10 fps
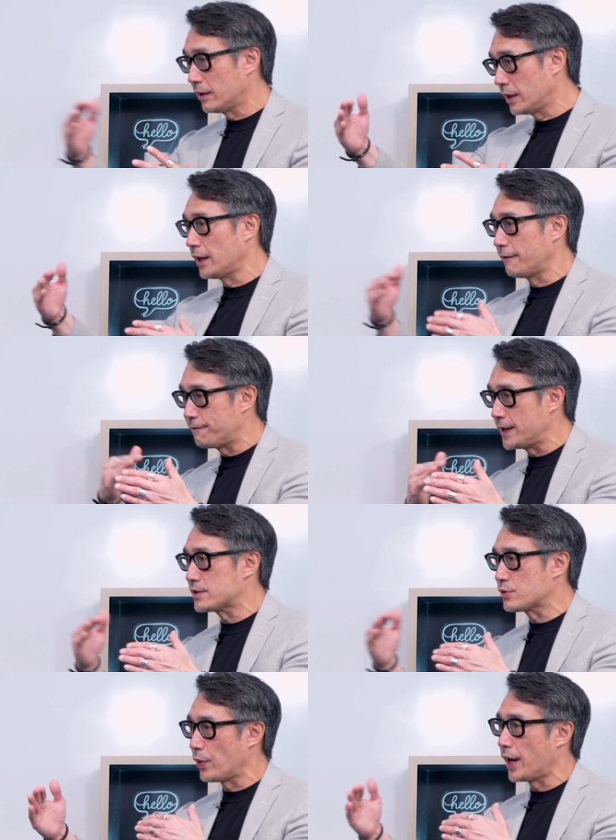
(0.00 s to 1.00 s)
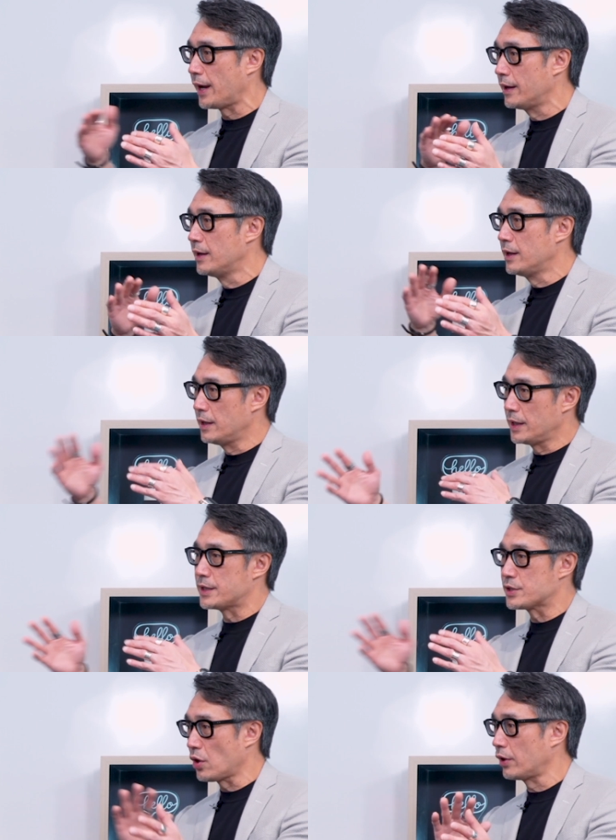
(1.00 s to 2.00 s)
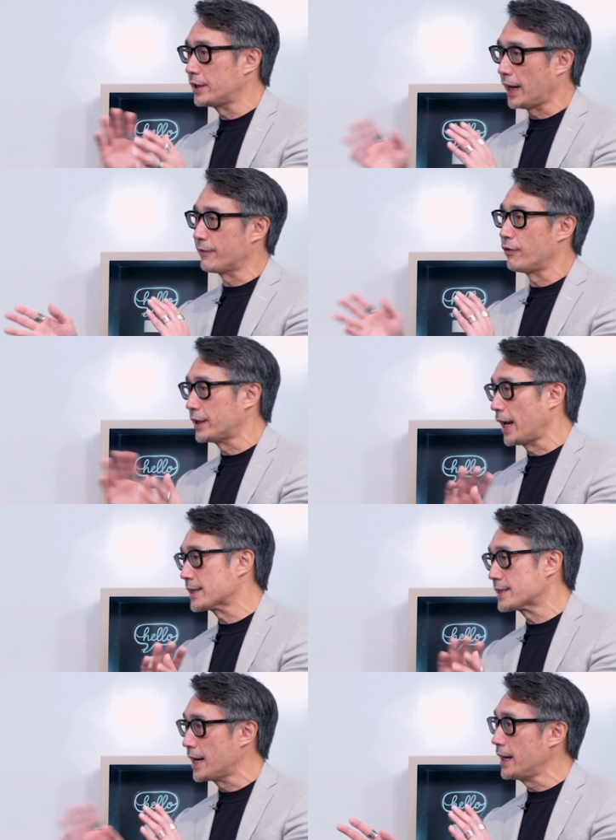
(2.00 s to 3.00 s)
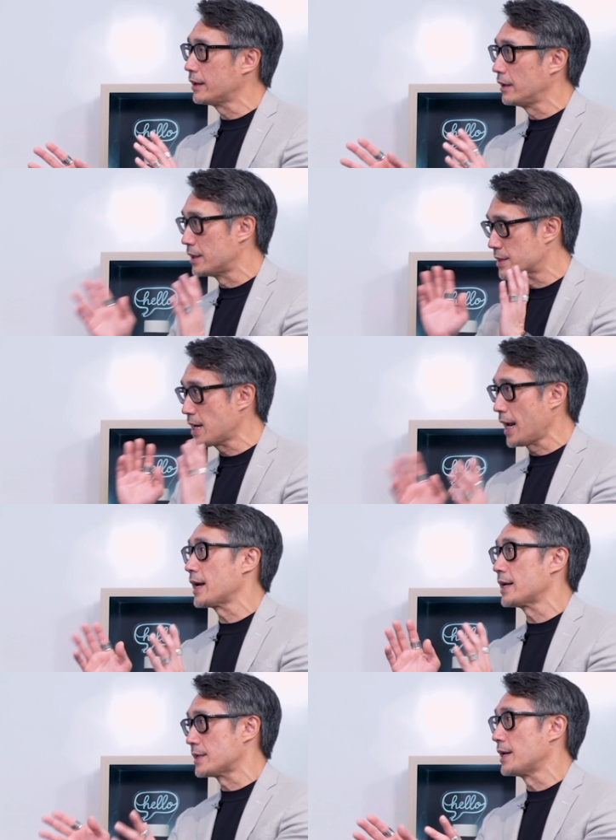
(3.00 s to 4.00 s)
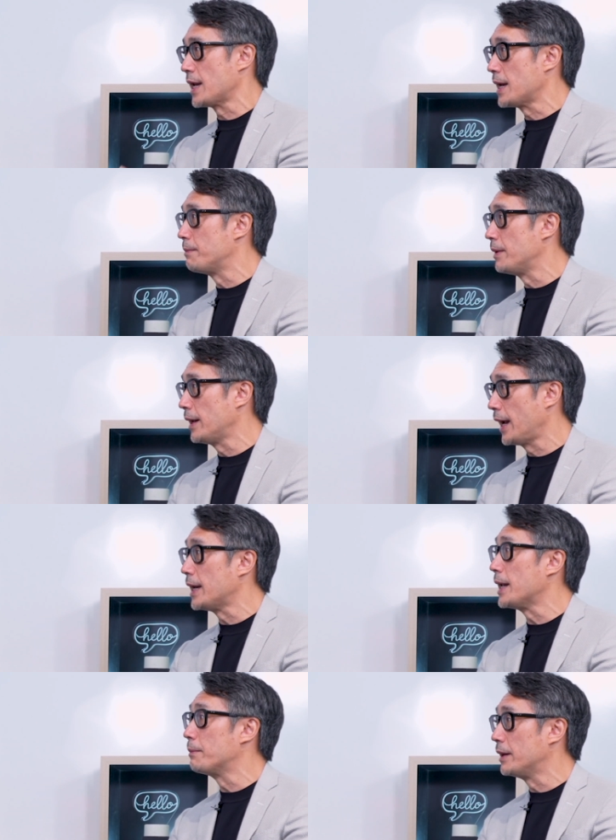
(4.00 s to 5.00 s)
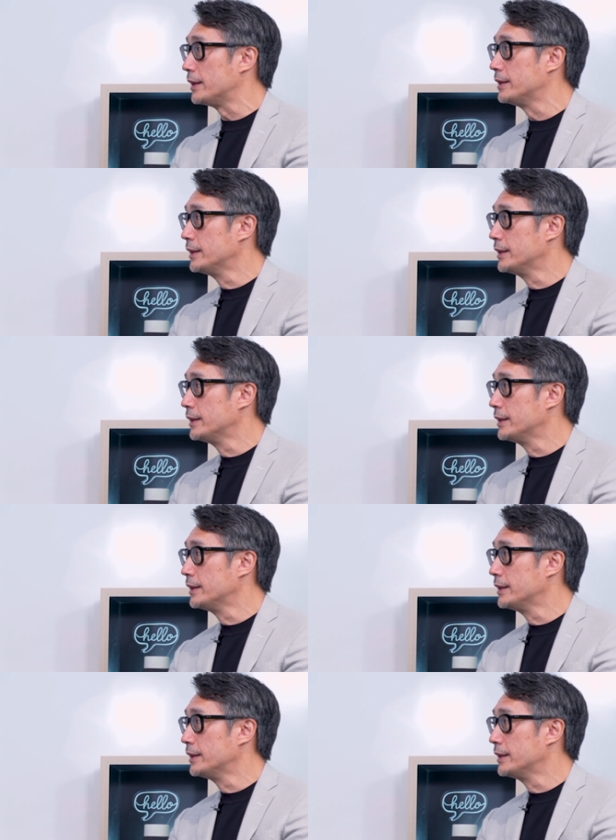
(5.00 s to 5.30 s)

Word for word: it fits where it's not tech for tech's sake, it's tech as an enable, enabler.